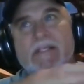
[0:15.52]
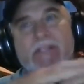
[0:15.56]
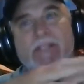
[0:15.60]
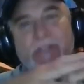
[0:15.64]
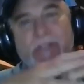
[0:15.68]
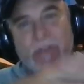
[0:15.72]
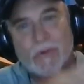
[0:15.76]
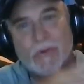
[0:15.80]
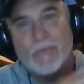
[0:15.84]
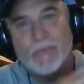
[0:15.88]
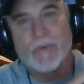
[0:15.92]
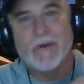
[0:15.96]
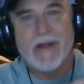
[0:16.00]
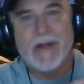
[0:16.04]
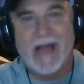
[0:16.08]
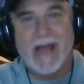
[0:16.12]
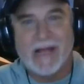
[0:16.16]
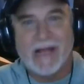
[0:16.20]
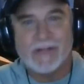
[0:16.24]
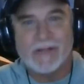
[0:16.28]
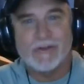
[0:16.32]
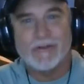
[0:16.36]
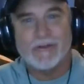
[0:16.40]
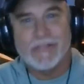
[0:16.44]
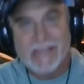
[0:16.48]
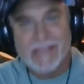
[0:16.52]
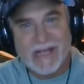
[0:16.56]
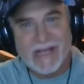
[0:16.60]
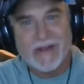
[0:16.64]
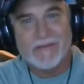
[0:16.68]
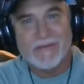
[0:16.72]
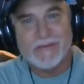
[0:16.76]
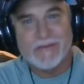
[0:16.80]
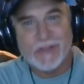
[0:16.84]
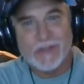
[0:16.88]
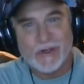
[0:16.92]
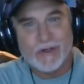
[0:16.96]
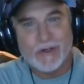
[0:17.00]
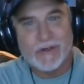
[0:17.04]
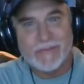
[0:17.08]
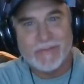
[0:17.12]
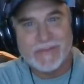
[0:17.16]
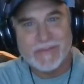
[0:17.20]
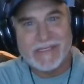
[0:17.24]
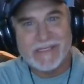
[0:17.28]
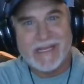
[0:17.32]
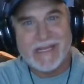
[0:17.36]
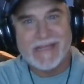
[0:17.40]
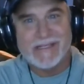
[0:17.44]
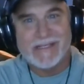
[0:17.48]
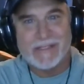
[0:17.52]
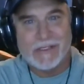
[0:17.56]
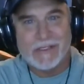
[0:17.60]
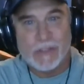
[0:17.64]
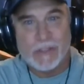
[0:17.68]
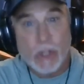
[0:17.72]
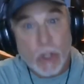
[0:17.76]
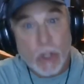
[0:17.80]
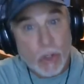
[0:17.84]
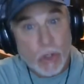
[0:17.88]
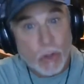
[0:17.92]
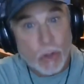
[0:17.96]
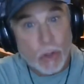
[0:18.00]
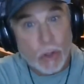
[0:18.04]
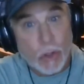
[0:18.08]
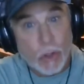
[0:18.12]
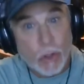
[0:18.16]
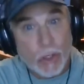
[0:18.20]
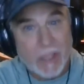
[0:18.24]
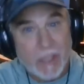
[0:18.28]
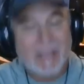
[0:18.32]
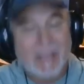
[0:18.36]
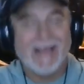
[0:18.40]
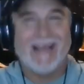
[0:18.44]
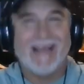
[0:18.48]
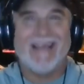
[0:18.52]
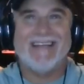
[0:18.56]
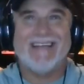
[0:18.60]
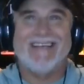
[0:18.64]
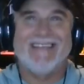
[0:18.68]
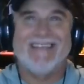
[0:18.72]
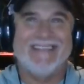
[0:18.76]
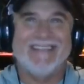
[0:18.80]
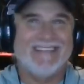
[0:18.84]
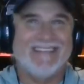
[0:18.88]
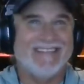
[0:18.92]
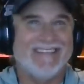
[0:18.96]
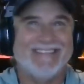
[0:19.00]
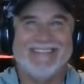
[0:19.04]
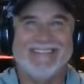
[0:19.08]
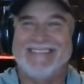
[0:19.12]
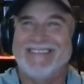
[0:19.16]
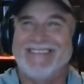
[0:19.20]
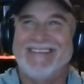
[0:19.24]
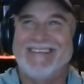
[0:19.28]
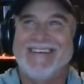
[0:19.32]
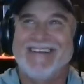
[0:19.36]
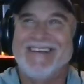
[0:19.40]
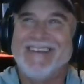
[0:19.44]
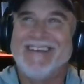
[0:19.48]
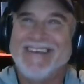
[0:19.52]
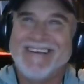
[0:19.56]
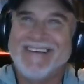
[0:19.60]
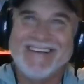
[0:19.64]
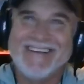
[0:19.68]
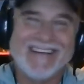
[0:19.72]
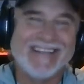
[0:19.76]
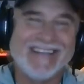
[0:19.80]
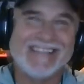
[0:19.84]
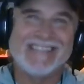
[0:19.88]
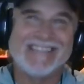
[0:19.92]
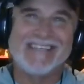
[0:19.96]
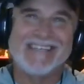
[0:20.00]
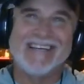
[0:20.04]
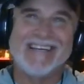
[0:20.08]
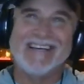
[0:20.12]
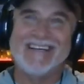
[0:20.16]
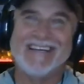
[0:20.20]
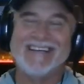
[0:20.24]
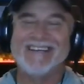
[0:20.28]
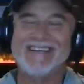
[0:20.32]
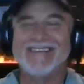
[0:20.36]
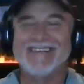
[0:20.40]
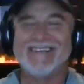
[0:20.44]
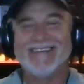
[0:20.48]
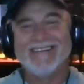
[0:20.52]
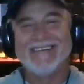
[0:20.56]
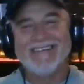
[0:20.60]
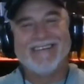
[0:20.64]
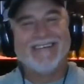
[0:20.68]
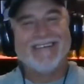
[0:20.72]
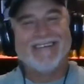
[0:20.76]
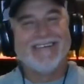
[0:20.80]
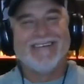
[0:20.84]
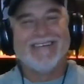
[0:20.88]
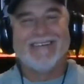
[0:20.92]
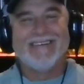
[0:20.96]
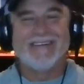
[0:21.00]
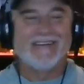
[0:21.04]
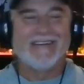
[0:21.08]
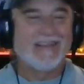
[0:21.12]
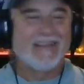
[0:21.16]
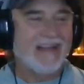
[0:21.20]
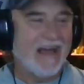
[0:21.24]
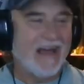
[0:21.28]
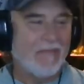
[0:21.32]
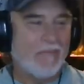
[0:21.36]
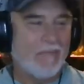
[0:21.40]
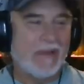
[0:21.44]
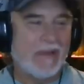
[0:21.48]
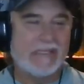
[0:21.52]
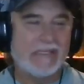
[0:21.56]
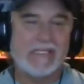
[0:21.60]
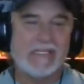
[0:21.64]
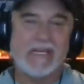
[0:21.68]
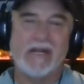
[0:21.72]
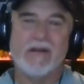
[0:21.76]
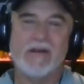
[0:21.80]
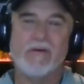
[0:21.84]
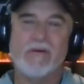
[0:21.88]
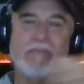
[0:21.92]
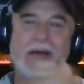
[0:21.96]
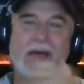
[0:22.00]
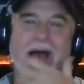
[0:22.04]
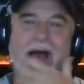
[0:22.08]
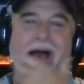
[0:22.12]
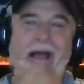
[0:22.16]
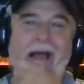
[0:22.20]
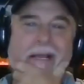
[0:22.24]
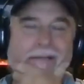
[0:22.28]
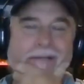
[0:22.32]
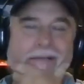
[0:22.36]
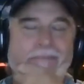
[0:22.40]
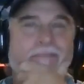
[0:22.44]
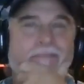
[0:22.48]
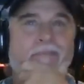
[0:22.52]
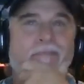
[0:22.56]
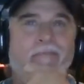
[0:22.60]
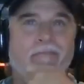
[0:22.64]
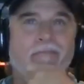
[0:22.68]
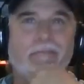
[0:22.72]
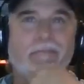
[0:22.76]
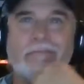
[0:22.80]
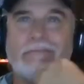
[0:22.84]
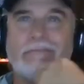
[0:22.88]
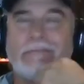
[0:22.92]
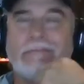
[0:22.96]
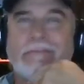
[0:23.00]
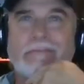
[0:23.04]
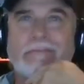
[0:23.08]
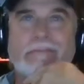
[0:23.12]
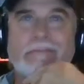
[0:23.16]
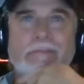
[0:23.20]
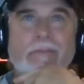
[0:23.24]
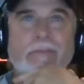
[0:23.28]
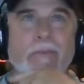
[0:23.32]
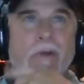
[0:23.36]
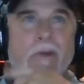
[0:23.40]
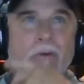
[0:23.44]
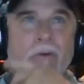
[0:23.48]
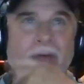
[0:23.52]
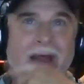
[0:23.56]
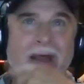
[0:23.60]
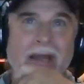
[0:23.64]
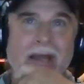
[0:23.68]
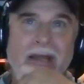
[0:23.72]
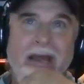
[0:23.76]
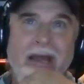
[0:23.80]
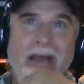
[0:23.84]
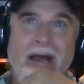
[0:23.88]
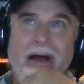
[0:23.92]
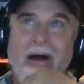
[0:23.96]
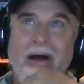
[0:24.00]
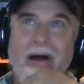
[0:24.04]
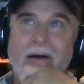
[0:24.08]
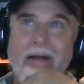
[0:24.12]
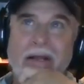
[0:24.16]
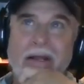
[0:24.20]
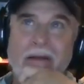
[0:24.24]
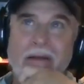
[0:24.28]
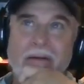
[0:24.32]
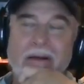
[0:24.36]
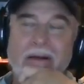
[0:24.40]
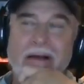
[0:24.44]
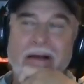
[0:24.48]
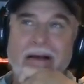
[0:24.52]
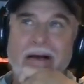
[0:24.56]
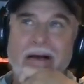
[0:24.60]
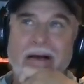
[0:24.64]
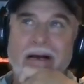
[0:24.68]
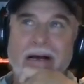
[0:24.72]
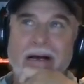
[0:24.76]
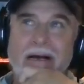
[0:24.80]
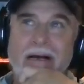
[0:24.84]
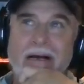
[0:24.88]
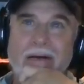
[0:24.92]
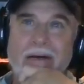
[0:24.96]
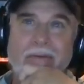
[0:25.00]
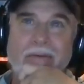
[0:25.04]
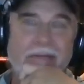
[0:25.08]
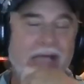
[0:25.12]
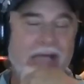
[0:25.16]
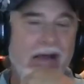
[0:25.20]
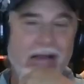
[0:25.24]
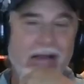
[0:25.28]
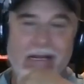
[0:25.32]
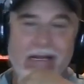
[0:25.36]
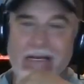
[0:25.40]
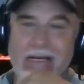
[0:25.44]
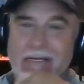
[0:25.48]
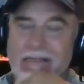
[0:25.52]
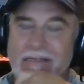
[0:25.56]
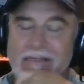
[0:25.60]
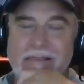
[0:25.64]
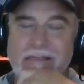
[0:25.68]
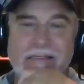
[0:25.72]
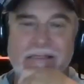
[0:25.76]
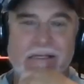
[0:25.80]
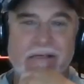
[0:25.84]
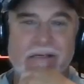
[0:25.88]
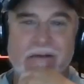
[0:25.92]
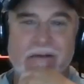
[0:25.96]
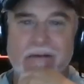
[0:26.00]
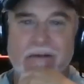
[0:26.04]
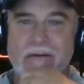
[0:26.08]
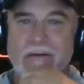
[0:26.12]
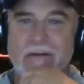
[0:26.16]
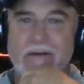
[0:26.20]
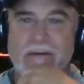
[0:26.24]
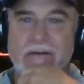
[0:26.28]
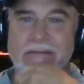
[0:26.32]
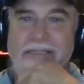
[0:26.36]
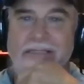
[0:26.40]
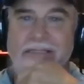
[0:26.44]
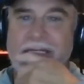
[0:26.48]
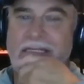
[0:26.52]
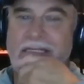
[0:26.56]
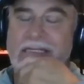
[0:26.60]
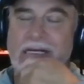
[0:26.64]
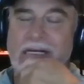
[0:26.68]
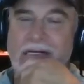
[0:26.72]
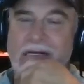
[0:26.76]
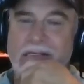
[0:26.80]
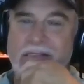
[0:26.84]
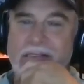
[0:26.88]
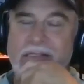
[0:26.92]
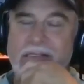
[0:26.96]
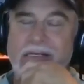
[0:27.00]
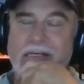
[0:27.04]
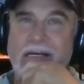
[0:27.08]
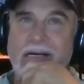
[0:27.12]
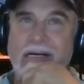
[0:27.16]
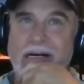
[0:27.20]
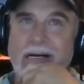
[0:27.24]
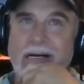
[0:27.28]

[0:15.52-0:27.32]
supernatural set of circumstances occurred. That's it. Got my channel back right now, and without getting into details,